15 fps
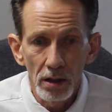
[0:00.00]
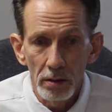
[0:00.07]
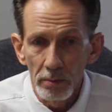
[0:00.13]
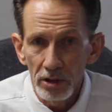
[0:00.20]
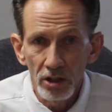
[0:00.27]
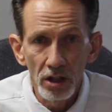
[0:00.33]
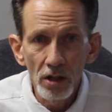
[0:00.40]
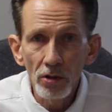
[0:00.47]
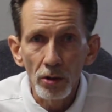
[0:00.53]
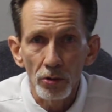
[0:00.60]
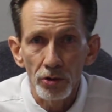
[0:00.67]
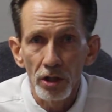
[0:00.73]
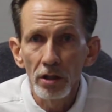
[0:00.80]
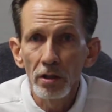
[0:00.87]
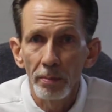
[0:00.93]

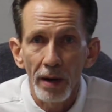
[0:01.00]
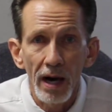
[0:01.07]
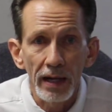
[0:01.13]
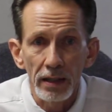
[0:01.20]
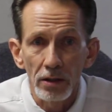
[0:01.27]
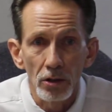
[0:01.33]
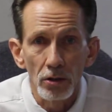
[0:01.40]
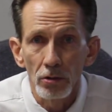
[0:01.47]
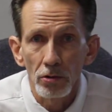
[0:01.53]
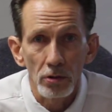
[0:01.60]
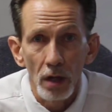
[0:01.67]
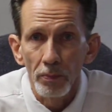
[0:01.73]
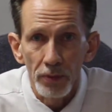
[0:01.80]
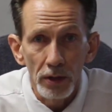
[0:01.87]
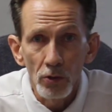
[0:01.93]
materials in your body to do
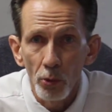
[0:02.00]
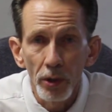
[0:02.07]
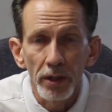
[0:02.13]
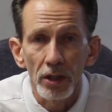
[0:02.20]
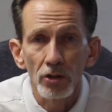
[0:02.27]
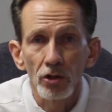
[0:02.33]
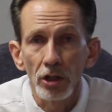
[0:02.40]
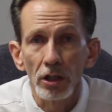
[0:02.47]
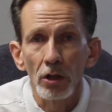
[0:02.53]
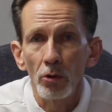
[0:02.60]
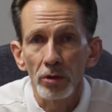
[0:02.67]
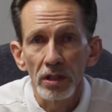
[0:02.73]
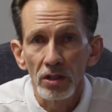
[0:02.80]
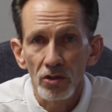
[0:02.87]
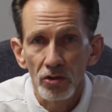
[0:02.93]
something with it so you
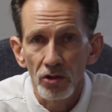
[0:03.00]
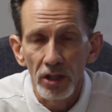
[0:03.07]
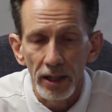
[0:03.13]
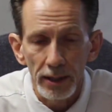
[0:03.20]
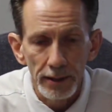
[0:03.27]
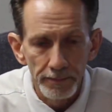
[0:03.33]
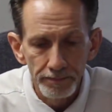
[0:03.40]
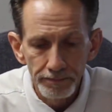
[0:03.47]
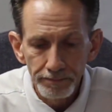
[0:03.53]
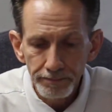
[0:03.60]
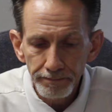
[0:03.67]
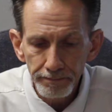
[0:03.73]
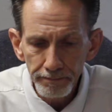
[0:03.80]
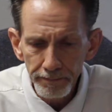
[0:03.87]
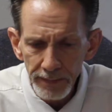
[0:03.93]
don't get sick.
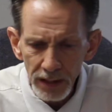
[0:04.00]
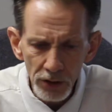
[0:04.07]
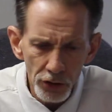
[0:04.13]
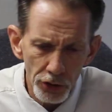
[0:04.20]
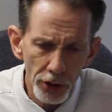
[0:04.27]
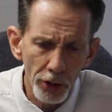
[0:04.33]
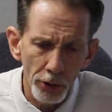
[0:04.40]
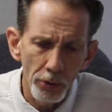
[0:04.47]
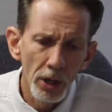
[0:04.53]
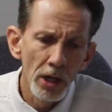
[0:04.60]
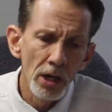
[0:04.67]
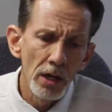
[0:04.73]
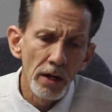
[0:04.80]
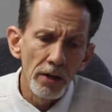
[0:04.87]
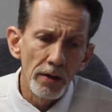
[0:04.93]
So
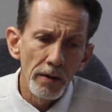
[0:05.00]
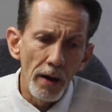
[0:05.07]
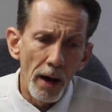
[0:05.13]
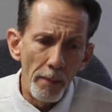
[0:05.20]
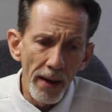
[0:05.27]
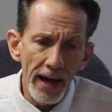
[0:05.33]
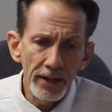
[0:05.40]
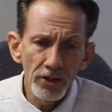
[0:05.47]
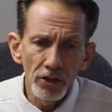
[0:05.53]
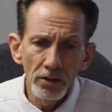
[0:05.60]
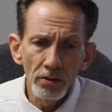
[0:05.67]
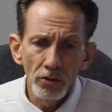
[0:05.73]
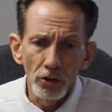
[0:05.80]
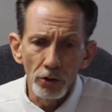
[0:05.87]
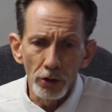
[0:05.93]

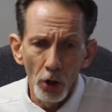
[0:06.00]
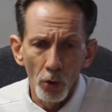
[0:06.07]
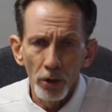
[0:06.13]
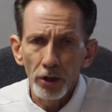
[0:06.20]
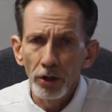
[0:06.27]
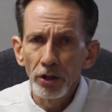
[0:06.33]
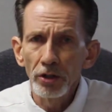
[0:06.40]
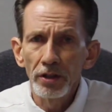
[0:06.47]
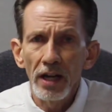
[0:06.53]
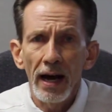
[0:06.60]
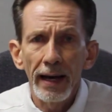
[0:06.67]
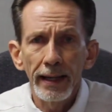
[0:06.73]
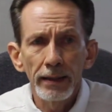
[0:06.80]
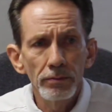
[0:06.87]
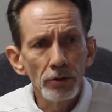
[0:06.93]
imagine you go on a good
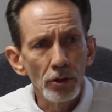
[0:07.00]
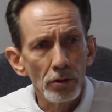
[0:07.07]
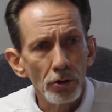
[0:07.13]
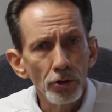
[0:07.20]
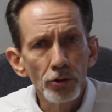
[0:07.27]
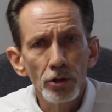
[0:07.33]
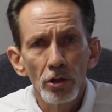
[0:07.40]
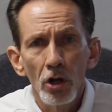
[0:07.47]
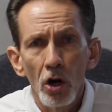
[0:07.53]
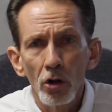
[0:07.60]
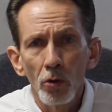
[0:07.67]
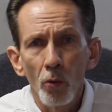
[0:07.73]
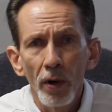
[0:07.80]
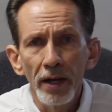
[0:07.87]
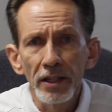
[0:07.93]
diet, you're losing all
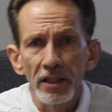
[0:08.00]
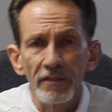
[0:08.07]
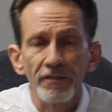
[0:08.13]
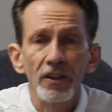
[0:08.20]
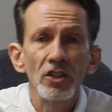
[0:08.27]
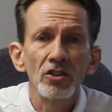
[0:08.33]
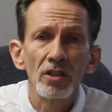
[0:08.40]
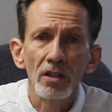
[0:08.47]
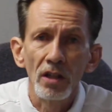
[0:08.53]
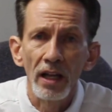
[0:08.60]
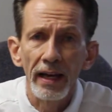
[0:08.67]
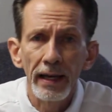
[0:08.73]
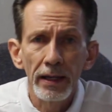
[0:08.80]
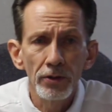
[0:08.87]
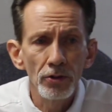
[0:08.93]
the weight, you fix the
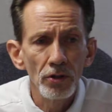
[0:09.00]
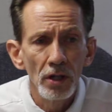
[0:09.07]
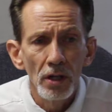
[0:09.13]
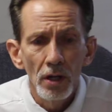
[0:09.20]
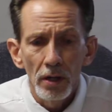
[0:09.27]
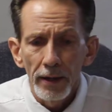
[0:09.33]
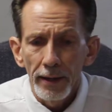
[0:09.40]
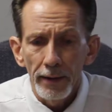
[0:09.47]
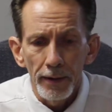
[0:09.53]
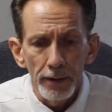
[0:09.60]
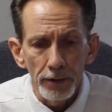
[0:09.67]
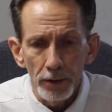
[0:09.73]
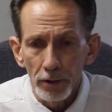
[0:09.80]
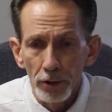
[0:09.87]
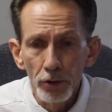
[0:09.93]
glands.
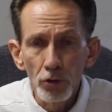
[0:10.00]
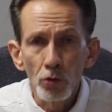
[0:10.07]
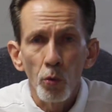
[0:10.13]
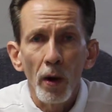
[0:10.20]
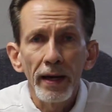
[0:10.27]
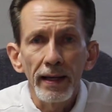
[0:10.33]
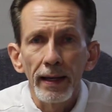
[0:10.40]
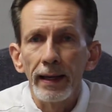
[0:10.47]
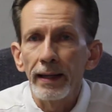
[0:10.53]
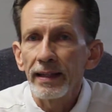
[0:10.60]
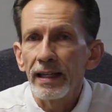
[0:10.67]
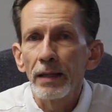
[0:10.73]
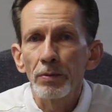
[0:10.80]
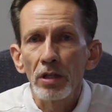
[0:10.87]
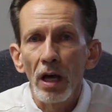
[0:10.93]
you lose weight and it
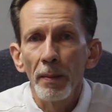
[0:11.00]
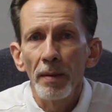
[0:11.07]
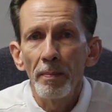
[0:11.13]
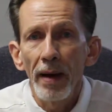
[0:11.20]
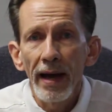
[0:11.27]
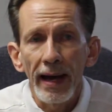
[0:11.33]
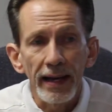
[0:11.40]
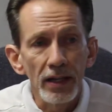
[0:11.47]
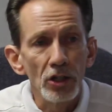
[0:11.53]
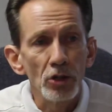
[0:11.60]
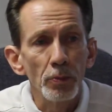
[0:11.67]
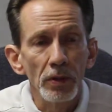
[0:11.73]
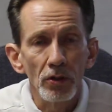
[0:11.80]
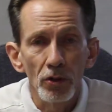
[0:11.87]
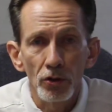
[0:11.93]
keeps coming back. It's
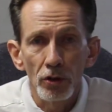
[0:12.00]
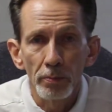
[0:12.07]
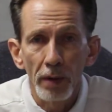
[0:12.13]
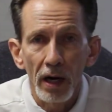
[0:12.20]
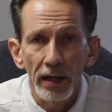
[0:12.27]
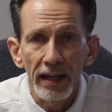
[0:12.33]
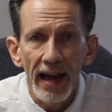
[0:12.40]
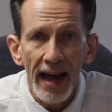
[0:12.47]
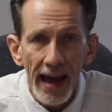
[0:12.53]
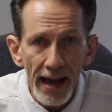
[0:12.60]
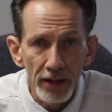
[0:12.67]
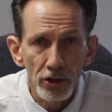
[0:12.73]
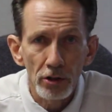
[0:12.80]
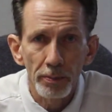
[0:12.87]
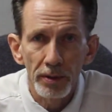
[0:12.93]
because your body
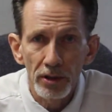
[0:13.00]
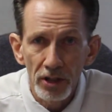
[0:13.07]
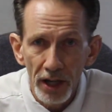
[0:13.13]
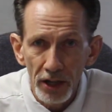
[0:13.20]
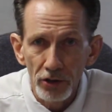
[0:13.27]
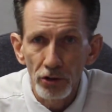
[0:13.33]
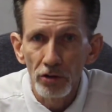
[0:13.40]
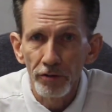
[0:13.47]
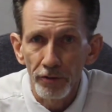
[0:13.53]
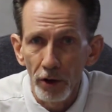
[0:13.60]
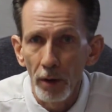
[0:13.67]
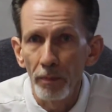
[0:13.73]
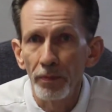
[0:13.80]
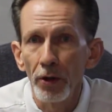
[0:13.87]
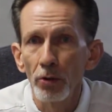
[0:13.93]
has to protect you
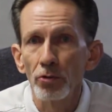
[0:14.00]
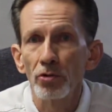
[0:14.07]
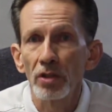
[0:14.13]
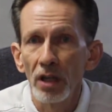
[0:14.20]
from those